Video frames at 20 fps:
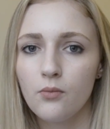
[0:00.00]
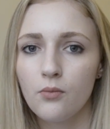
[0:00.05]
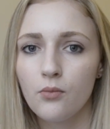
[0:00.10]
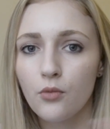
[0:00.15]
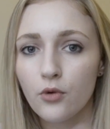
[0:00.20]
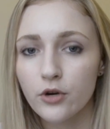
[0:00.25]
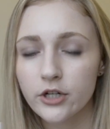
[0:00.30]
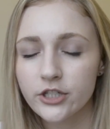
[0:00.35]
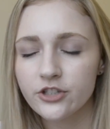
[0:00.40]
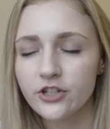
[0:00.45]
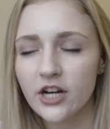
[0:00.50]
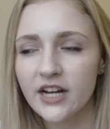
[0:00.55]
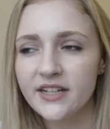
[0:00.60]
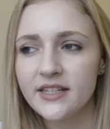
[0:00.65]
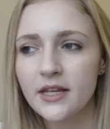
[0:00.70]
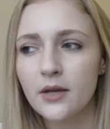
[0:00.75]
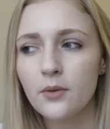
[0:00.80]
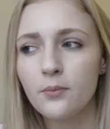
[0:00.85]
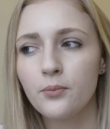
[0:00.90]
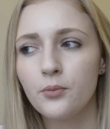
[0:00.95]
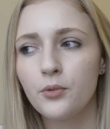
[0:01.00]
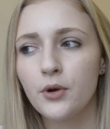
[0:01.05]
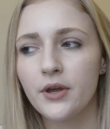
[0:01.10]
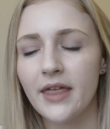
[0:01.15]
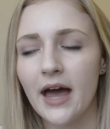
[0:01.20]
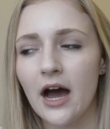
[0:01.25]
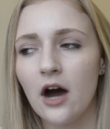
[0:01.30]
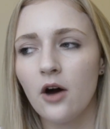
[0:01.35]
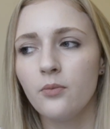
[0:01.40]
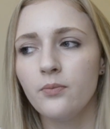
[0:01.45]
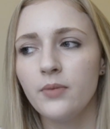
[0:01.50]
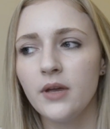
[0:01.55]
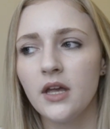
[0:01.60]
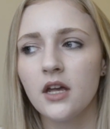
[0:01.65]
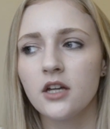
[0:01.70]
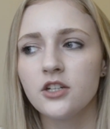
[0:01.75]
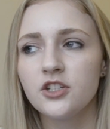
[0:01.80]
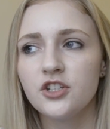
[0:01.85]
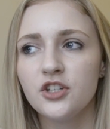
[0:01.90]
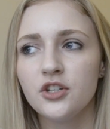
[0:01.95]
moisturizing without
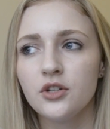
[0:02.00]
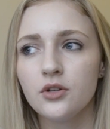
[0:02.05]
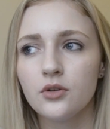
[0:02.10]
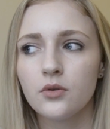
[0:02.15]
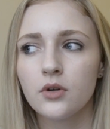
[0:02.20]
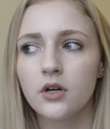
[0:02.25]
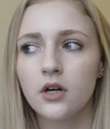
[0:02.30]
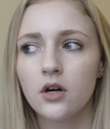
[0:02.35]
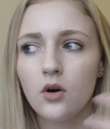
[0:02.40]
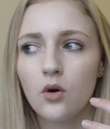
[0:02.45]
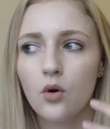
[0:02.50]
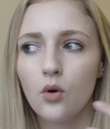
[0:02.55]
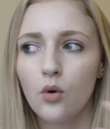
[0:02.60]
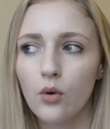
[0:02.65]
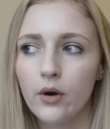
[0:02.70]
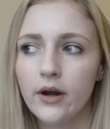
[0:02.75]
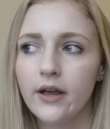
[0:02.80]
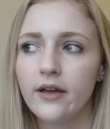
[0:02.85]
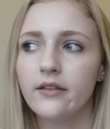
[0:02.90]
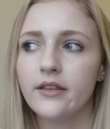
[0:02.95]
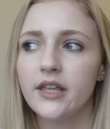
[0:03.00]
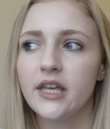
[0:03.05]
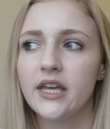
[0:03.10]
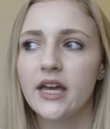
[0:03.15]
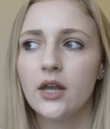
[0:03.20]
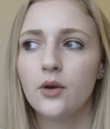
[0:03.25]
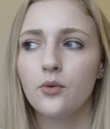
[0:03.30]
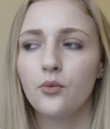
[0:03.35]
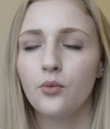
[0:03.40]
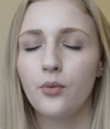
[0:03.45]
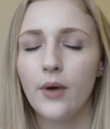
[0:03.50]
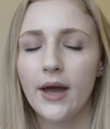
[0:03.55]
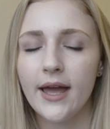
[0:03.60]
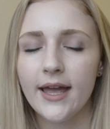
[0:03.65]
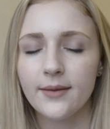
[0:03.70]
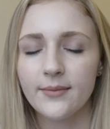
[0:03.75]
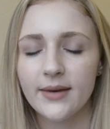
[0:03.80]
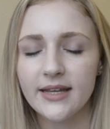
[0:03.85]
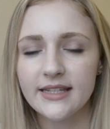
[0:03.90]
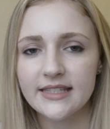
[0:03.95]
being too oily and
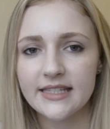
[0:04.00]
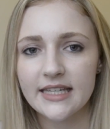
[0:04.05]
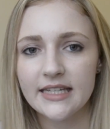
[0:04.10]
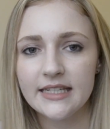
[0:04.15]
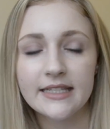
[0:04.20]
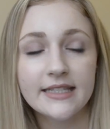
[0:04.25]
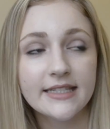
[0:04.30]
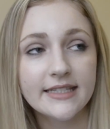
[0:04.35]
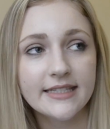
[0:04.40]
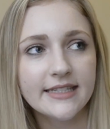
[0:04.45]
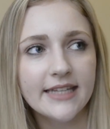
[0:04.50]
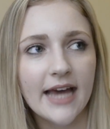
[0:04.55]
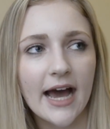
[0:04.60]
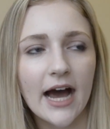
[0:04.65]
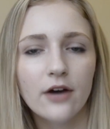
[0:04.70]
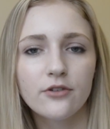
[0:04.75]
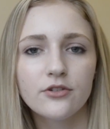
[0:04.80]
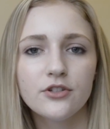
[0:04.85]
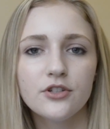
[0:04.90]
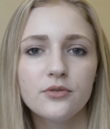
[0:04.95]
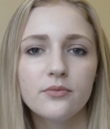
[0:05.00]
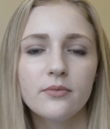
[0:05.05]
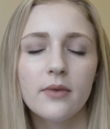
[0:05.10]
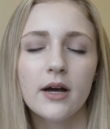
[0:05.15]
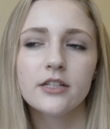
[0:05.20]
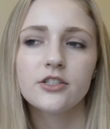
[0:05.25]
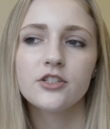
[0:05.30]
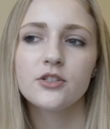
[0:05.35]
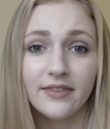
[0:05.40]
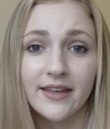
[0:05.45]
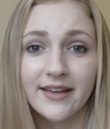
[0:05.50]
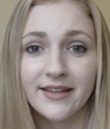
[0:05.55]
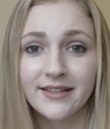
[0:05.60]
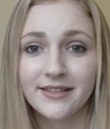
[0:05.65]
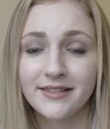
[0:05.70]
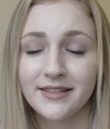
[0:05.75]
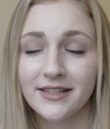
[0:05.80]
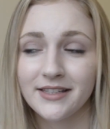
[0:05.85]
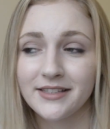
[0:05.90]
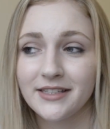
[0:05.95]
weighing my skin down too much.
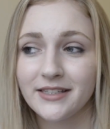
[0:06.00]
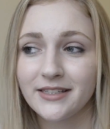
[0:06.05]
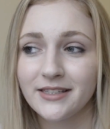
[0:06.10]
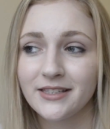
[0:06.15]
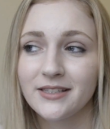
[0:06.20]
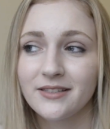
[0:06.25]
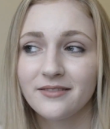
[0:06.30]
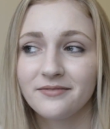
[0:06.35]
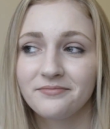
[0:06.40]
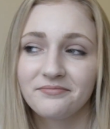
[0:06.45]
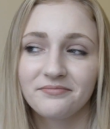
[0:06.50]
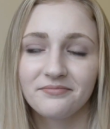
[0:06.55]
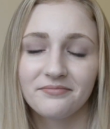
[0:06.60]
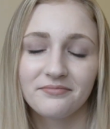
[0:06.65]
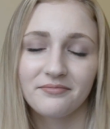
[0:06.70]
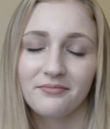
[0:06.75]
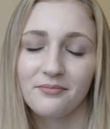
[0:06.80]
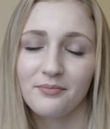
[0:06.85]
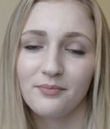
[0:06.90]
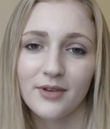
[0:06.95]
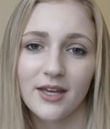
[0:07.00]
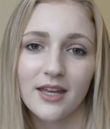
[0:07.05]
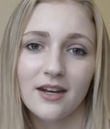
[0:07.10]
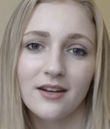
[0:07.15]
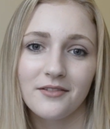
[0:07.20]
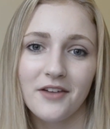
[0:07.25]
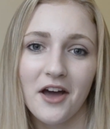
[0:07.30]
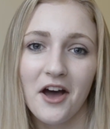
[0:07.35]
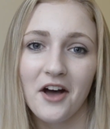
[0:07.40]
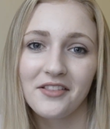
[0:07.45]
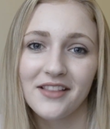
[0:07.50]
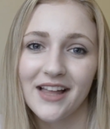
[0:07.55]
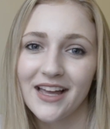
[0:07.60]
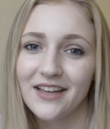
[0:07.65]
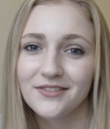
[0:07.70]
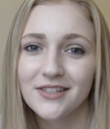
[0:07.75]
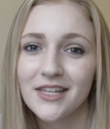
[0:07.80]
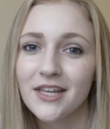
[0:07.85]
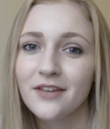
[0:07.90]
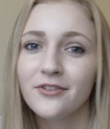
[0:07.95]
This is been a
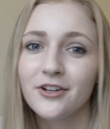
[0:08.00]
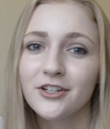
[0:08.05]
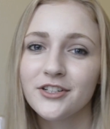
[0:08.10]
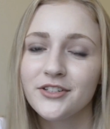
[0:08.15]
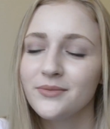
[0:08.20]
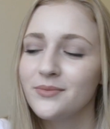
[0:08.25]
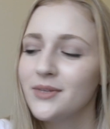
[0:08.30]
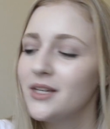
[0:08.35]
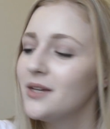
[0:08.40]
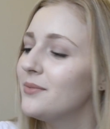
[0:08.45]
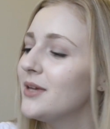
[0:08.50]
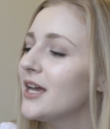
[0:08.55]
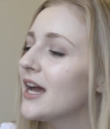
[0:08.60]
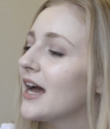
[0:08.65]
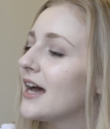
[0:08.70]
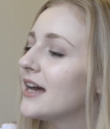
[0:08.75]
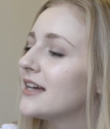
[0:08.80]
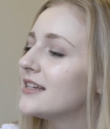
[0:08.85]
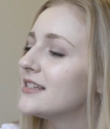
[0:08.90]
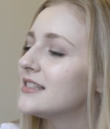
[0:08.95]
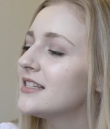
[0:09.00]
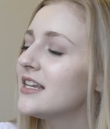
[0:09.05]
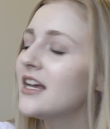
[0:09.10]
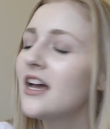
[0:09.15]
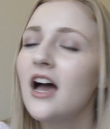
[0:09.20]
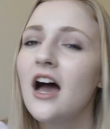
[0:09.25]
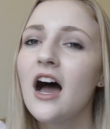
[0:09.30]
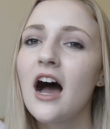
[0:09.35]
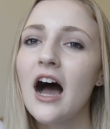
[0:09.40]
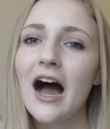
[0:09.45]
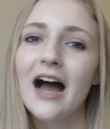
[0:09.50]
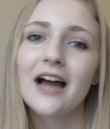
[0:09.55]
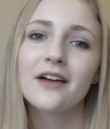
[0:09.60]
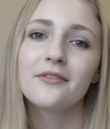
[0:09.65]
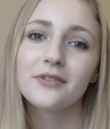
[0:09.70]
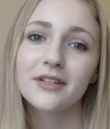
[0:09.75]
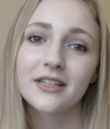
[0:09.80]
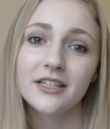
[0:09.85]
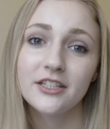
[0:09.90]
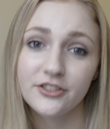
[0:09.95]
lifesaver to me because I
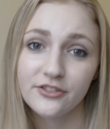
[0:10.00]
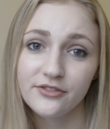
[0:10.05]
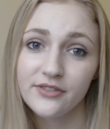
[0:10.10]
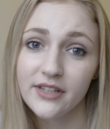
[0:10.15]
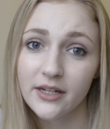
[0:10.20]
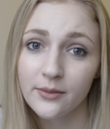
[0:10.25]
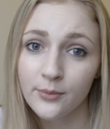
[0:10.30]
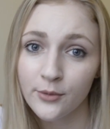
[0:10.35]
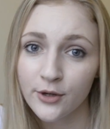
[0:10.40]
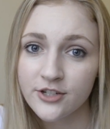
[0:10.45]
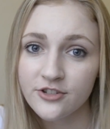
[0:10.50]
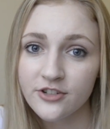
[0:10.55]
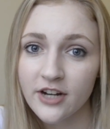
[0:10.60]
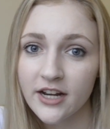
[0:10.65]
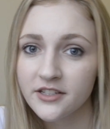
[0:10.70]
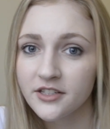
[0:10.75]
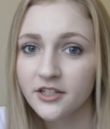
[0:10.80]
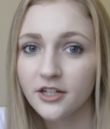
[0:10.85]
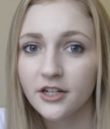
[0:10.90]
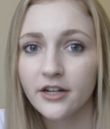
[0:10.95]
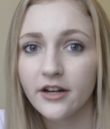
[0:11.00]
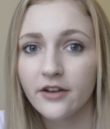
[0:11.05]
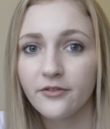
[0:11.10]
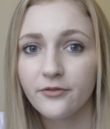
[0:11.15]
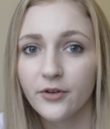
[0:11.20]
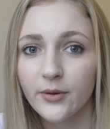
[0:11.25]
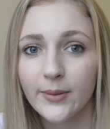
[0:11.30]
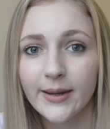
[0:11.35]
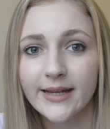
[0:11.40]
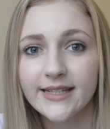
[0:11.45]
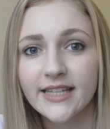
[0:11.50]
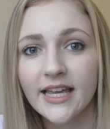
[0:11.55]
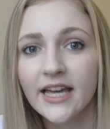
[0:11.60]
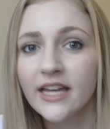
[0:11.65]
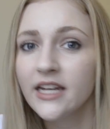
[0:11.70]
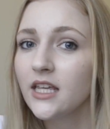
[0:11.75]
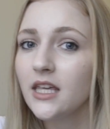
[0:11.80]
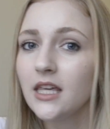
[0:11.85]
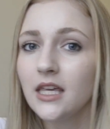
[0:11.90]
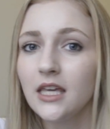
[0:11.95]
really do need a moisturizer for my
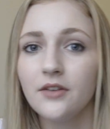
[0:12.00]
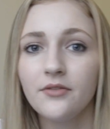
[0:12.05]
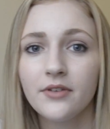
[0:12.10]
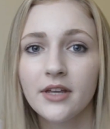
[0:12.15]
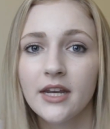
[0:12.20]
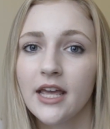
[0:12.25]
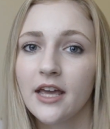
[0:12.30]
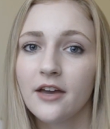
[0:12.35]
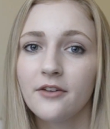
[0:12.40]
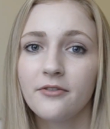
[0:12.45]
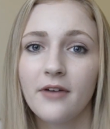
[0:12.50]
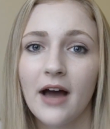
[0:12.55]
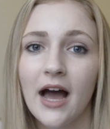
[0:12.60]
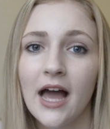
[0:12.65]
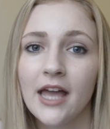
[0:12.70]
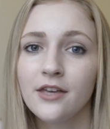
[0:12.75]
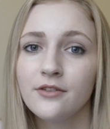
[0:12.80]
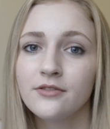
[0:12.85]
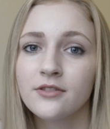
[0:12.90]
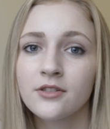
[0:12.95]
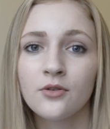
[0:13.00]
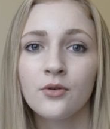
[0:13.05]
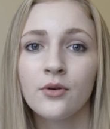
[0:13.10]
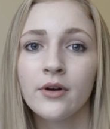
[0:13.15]
skin. Even if I use an